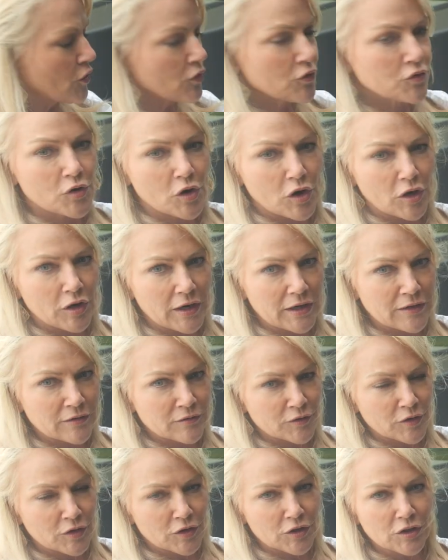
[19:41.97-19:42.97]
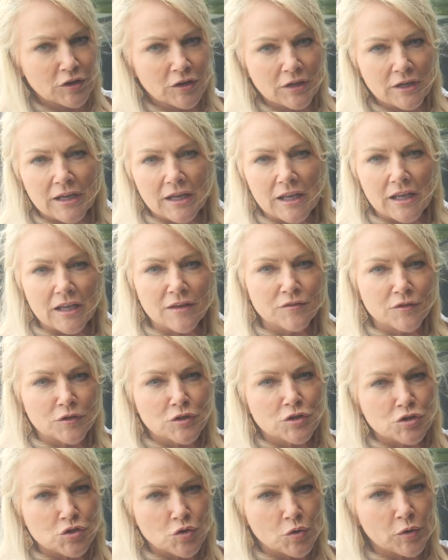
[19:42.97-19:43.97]
for our inverter. If
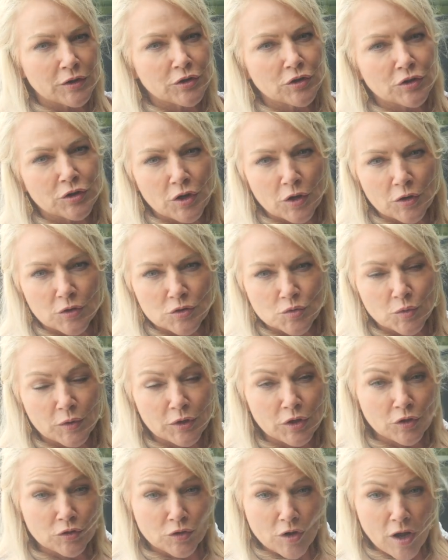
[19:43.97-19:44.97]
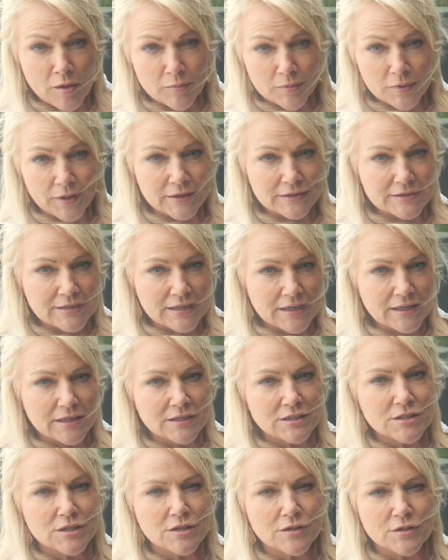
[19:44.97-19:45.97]
you're storing your coach where you're not plugged
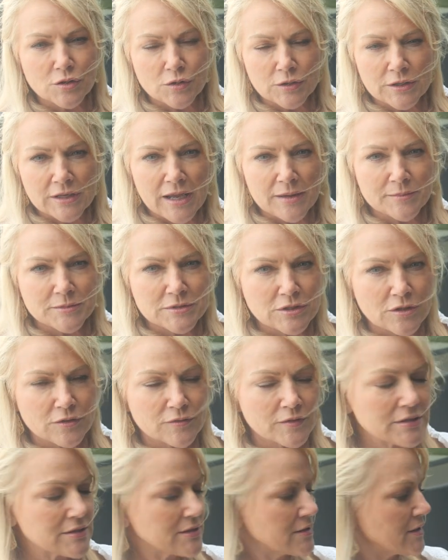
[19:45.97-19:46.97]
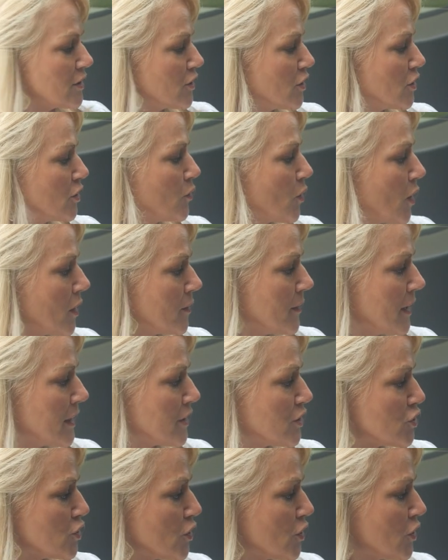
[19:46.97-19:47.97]
in to 30 amp service, then you're going to want to
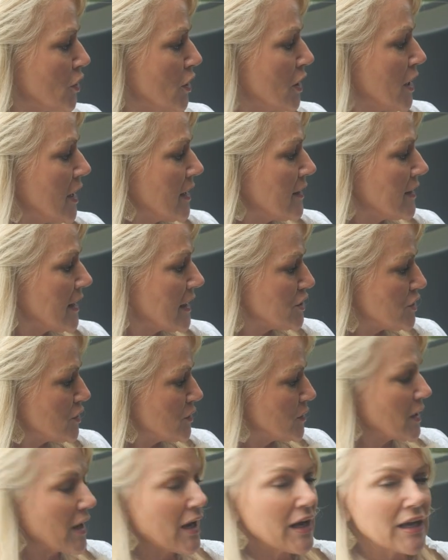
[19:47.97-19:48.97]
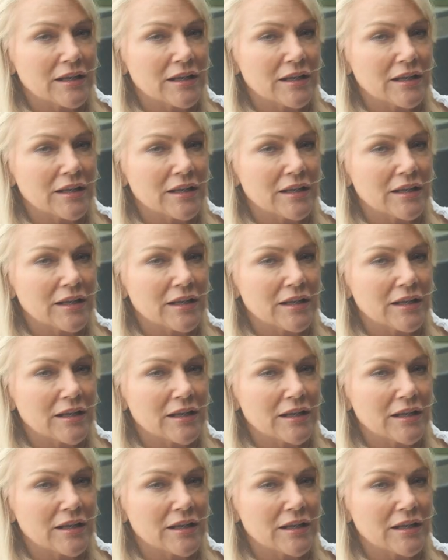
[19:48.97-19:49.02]
make sure that you